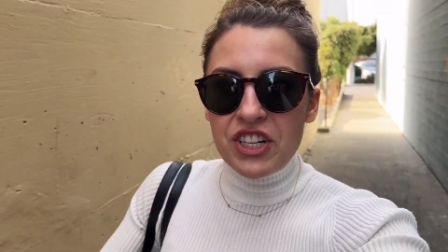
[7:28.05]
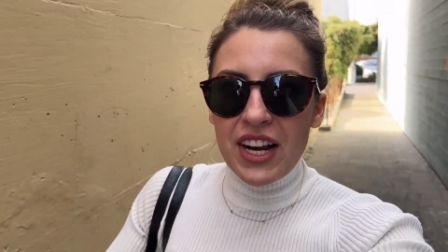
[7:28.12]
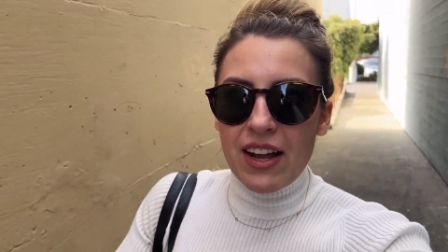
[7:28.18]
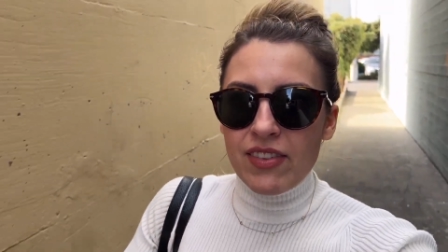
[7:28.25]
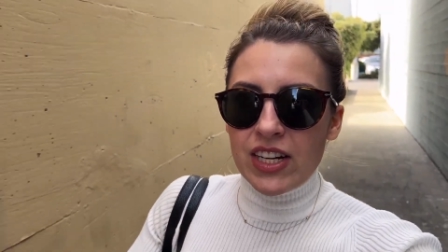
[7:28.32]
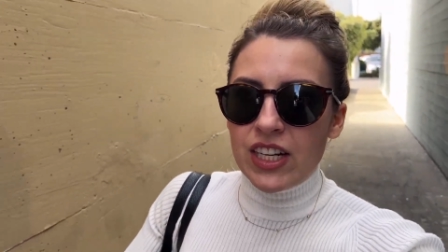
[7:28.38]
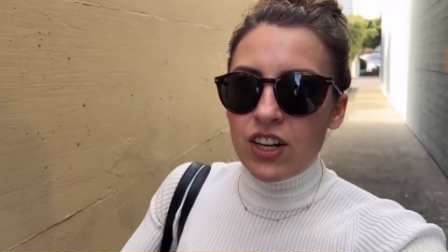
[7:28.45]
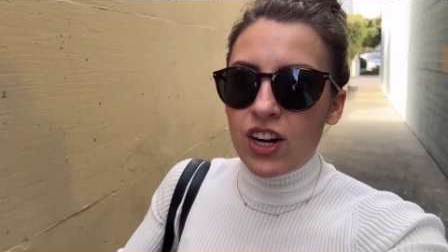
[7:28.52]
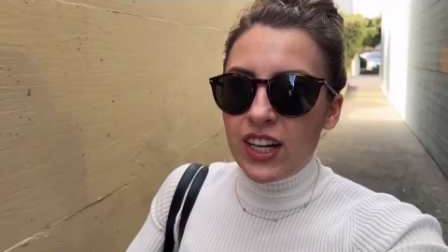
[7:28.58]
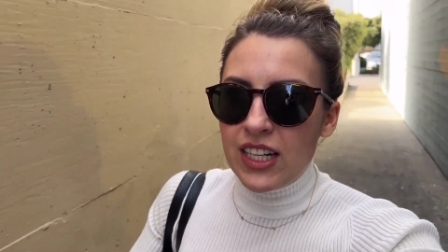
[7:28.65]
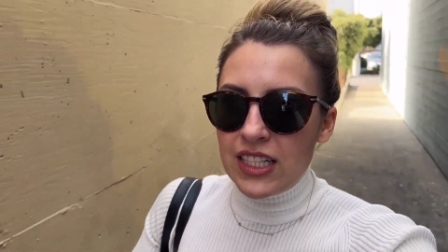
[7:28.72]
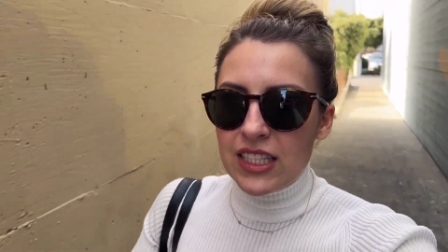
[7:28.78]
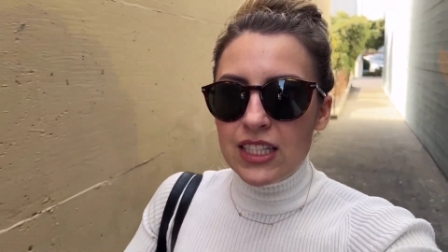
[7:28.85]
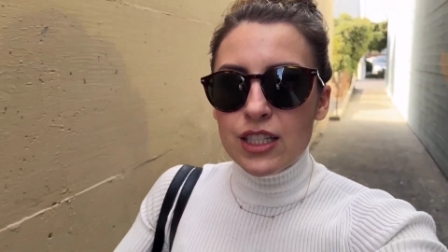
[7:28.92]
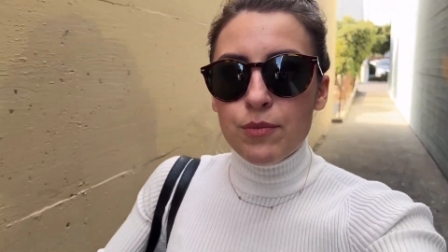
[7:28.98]
I haven't gone
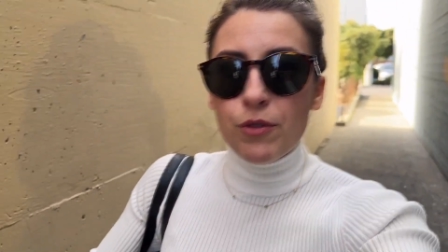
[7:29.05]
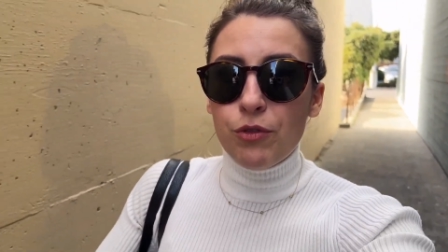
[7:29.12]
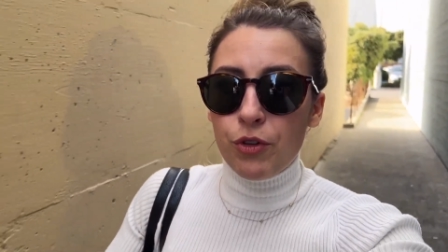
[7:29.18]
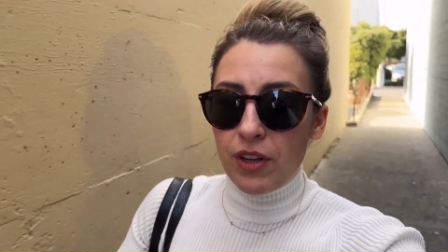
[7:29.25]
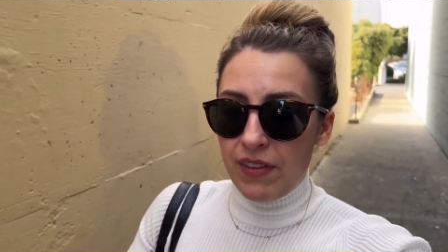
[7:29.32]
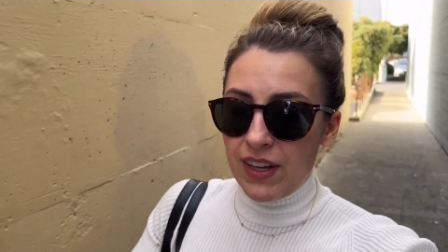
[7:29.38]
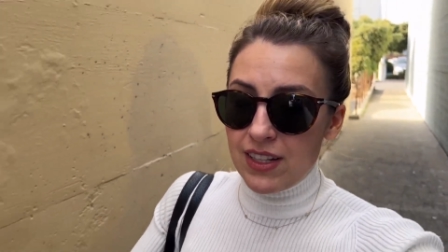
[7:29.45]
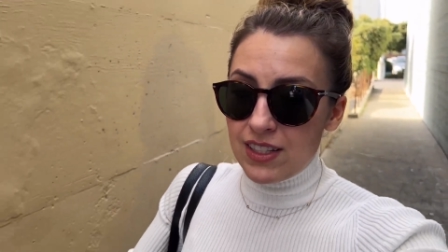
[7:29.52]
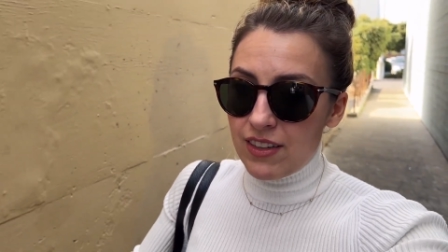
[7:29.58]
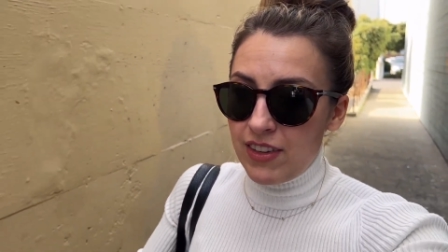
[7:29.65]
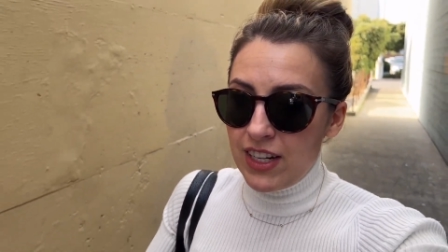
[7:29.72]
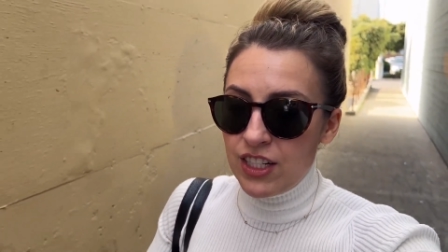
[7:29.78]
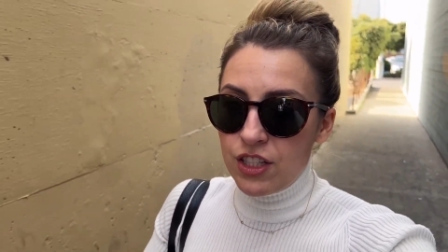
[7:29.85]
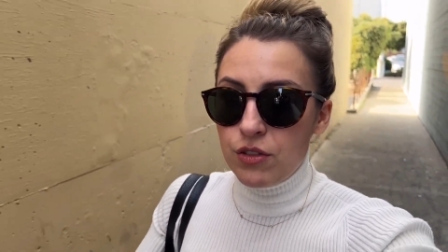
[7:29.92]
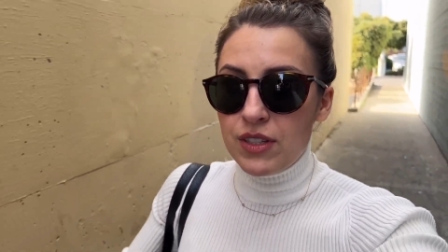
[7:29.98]
in since before
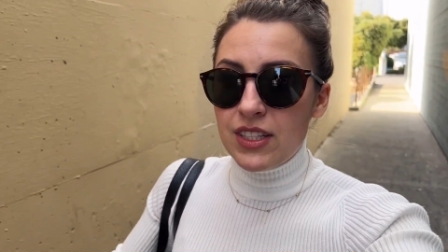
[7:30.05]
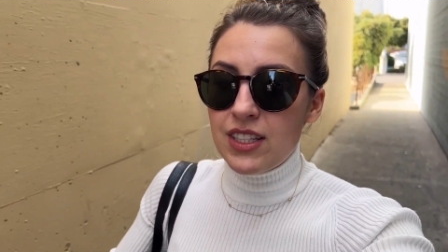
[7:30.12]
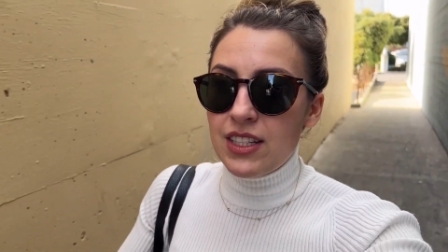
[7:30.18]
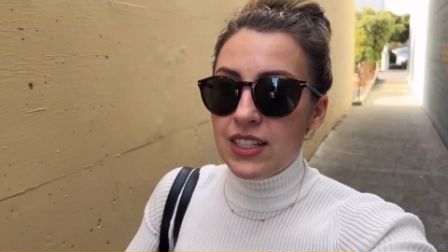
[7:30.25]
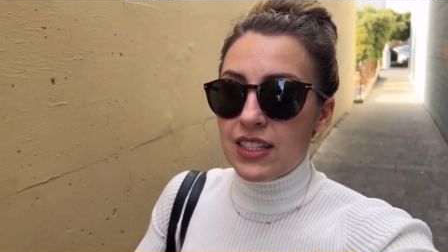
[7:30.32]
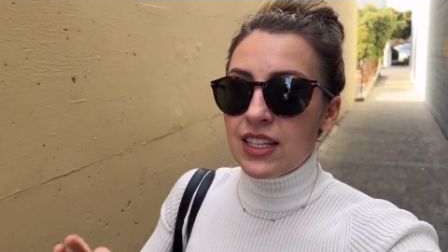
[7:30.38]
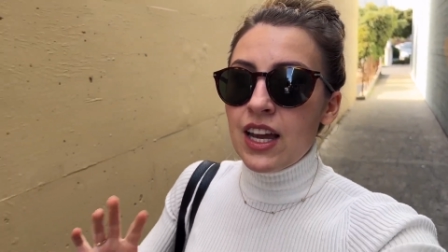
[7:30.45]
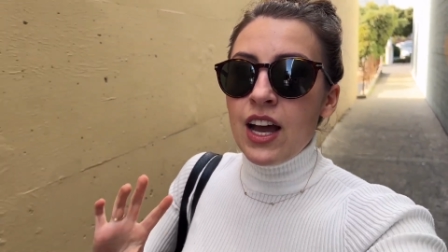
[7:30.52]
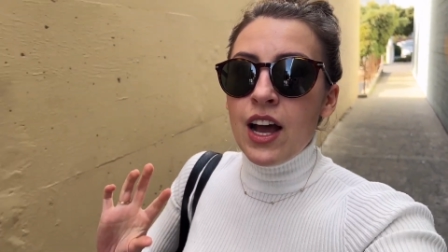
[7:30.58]
Thanksgiving, so this is